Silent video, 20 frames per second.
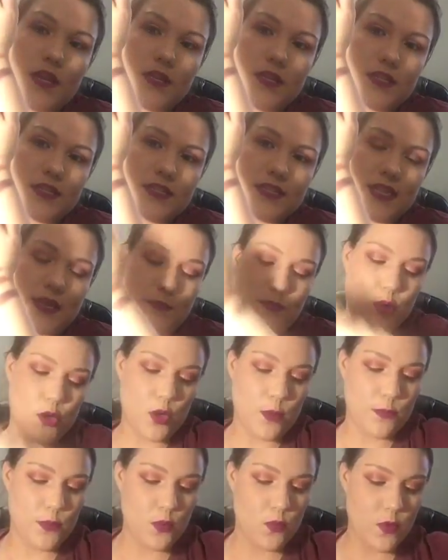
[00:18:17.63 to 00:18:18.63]
This is a
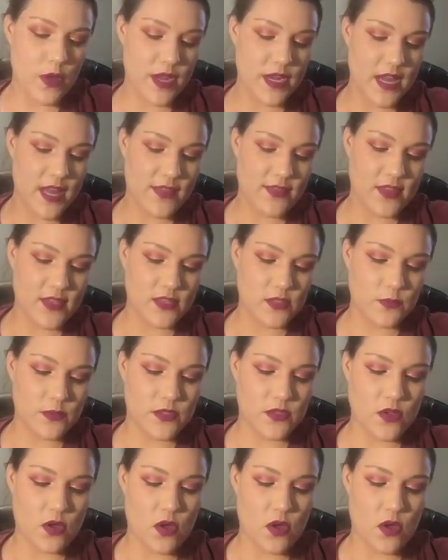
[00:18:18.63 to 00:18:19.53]
purple one, and this was